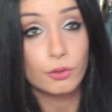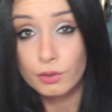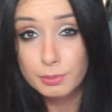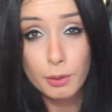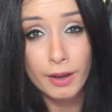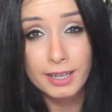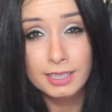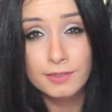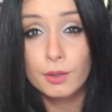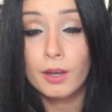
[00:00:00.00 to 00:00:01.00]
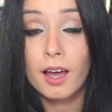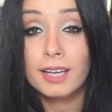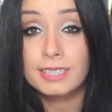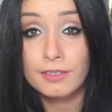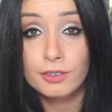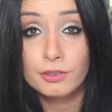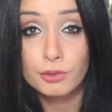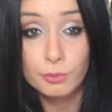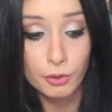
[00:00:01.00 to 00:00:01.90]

use Proactiv. So I, I definitely do